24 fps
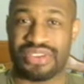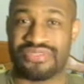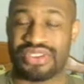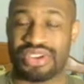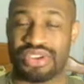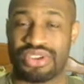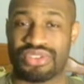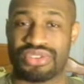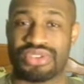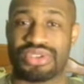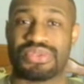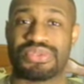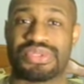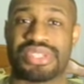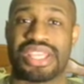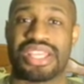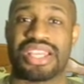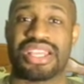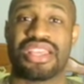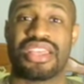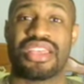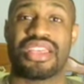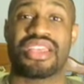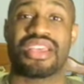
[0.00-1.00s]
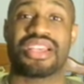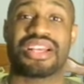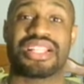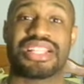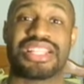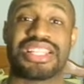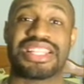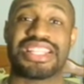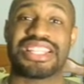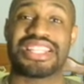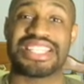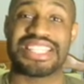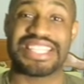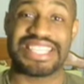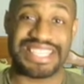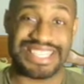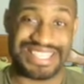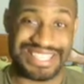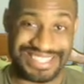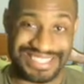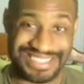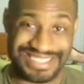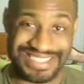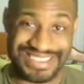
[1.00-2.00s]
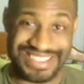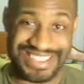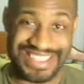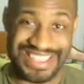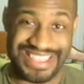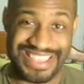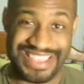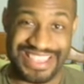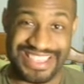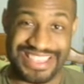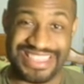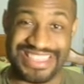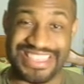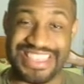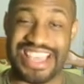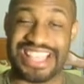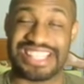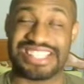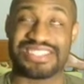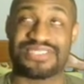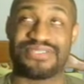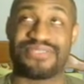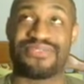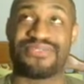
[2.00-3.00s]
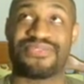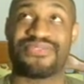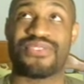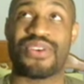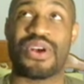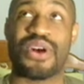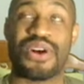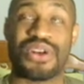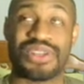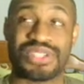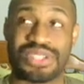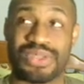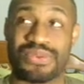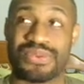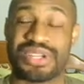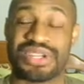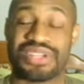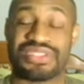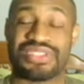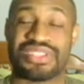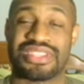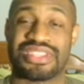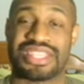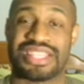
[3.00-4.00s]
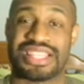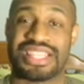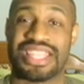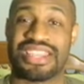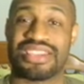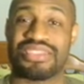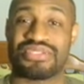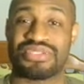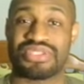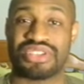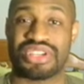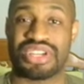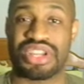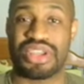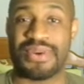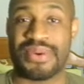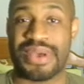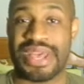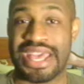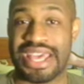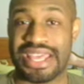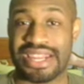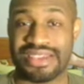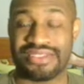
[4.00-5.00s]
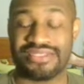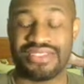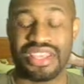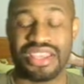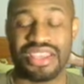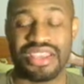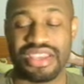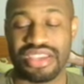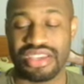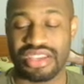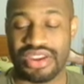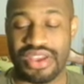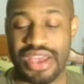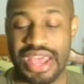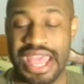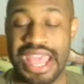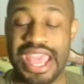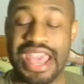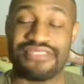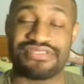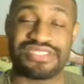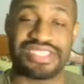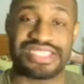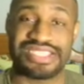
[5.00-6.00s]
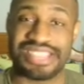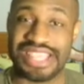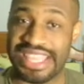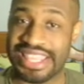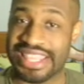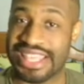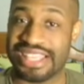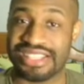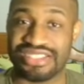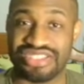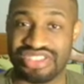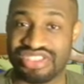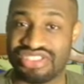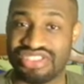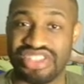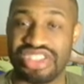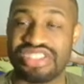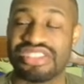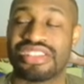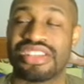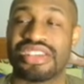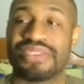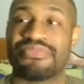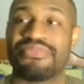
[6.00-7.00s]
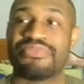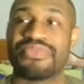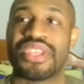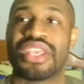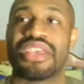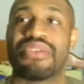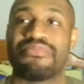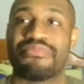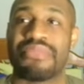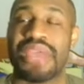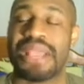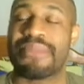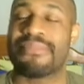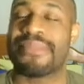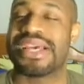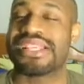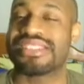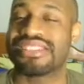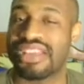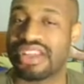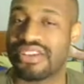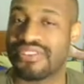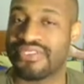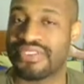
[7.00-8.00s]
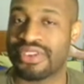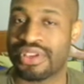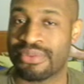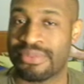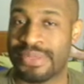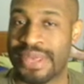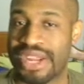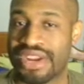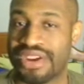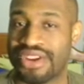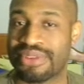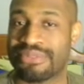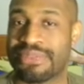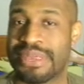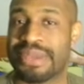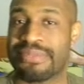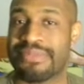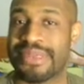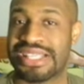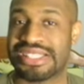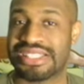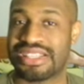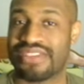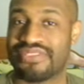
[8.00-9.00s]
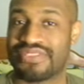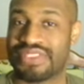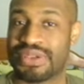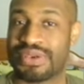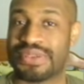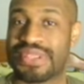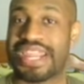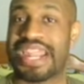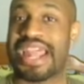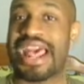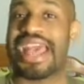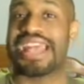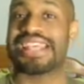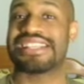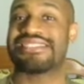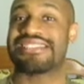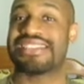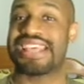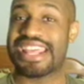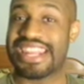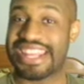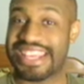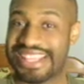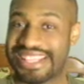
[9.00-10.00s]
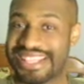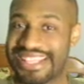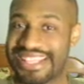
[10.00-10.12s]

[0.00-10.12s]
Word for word: you're using, clean. That's also another thing that you should know ahead of. You know, I have to say that just just to make myself feel better and make myself know that I said it,